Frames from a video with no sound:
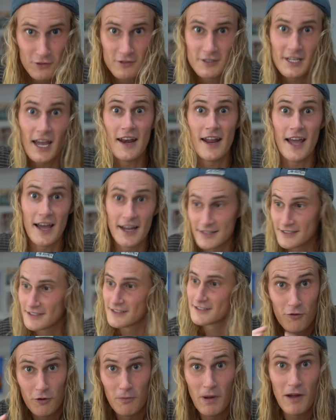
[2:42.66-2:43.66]
10 ads.
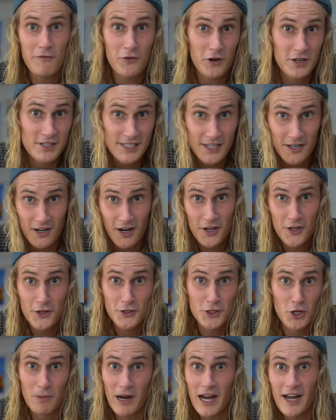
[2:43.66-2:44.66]
For my first year on
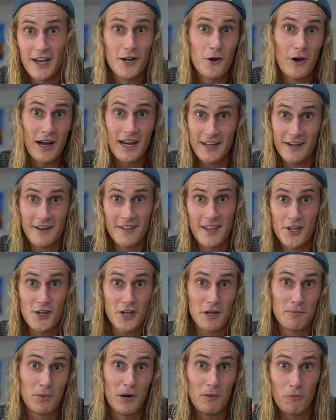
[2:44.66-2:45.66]
YouTube, I had no idea that you
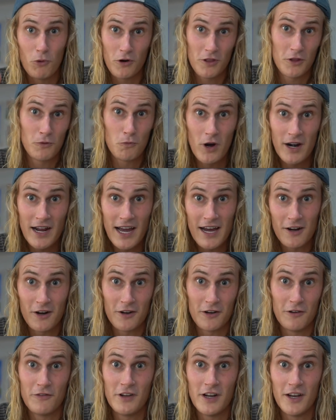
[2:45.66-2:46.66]
can put more than 1 ad
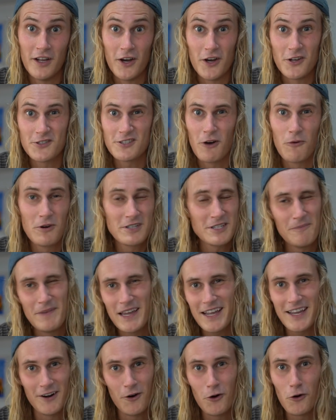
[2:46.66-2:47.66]
on your video. So I wasn't
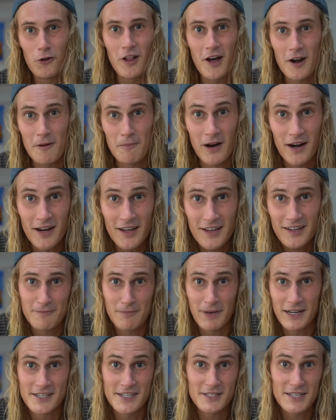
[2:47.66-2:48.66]
making a whole lot of money
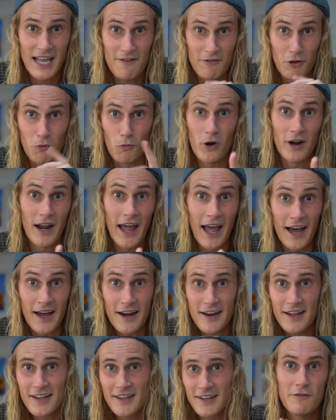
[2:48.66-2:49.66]
by just having 1
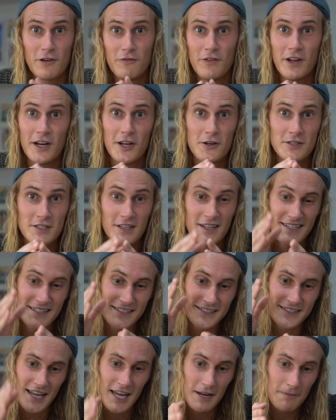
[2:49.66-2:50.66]
ad. If your video is at
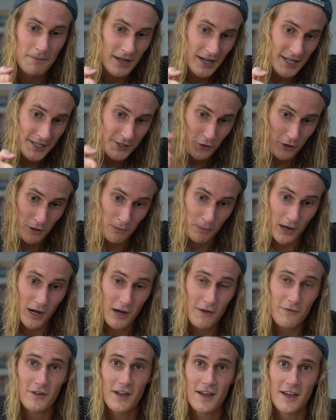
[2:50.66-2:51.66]
least 10 minutes or
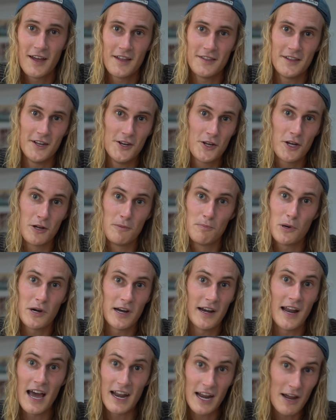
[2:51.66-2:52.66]
above, then you can put
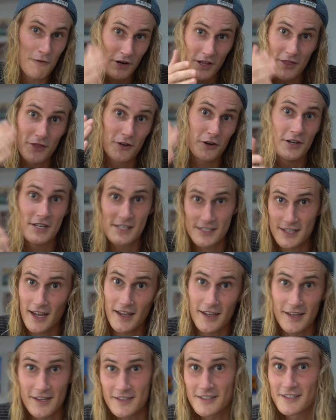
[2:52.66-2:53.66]
an ad every 30
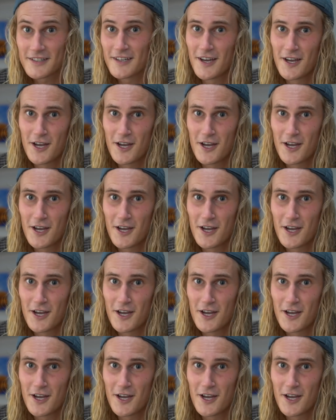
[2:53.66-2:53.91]
seconds.